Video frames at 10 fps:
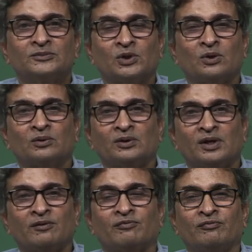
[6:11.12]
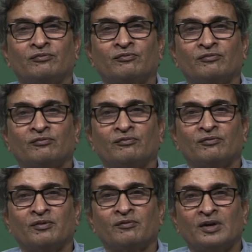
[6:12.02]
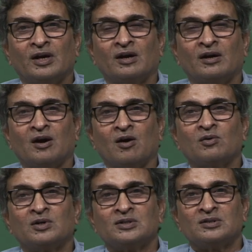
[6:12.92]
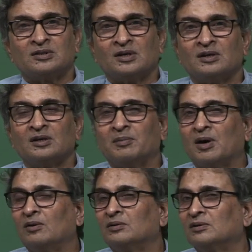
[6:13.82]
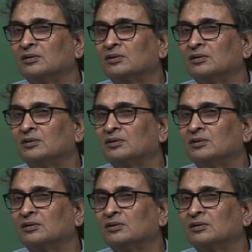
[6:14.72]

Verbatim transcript: So, if we are now concerned about